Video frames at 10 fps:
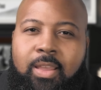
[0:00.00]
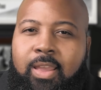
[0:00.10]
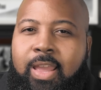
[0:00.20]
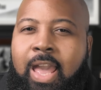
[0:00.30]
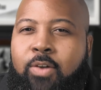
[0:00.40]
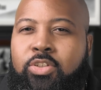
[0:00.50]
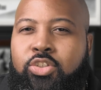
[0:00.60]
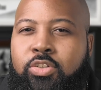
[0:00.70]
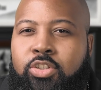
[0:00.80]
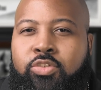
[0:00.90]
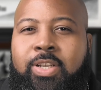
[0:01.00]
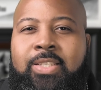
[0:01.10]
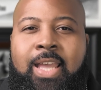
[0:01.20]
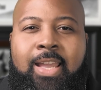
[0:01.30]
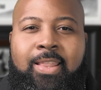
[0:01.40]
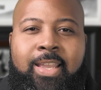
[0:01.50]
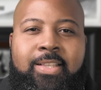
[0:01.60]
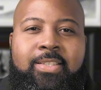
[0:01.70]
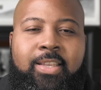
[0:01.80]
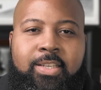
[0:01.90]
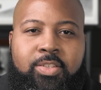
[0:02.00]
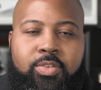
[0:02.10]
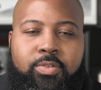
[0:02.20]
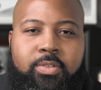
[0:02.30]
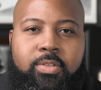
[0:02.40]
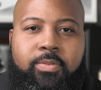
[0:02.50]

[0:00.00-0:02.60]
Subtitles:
and how would you address high latency issues?